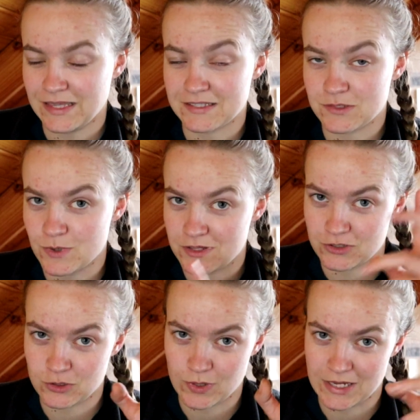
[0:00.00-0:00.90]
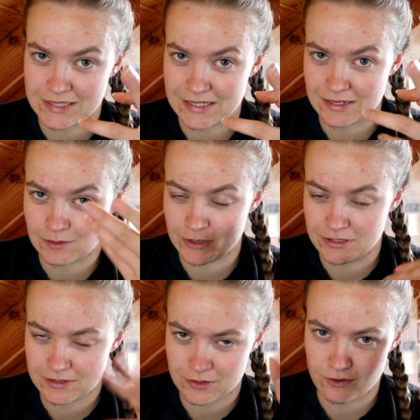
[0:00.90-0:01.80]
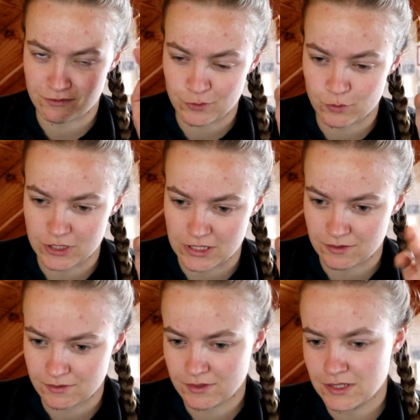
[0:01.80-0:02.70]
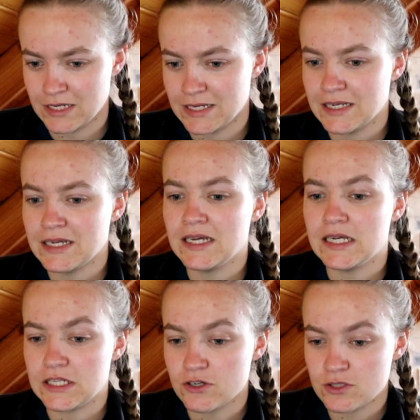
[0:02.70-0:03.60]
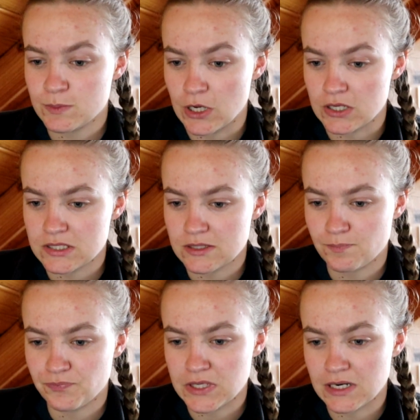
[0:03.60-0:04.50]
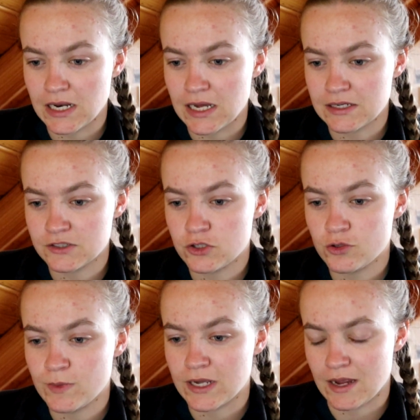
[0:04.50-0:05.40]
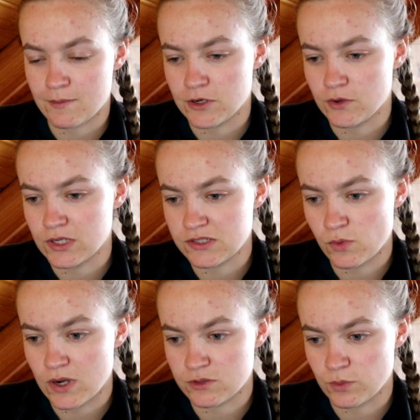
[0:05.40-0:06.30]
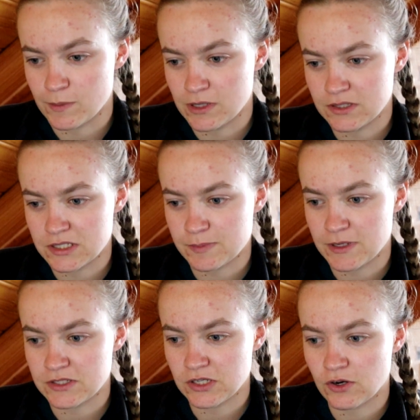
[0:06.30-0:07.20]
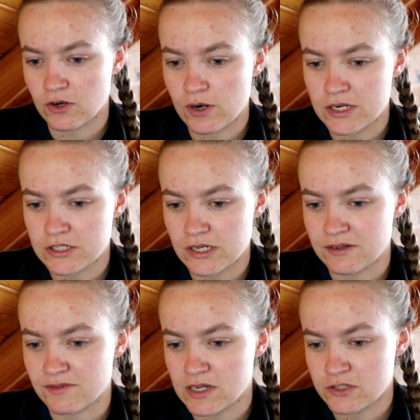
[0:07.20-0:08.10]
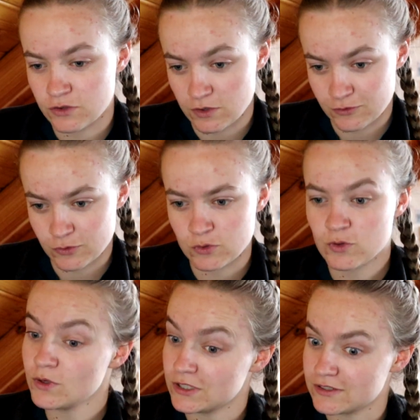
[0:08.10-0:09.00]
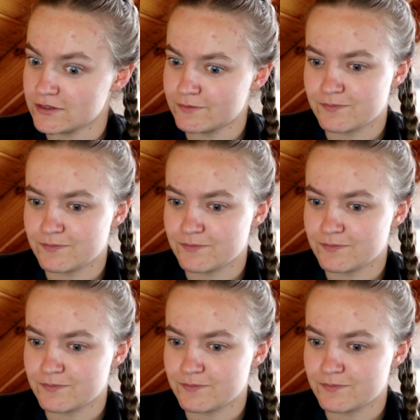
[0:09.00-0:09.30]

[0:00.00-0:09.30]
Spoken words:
This is where the story gets a little bit confusing. Years passed, and Lila too became known as a wise woman, dispensing her knowledge and advice to those who sought it.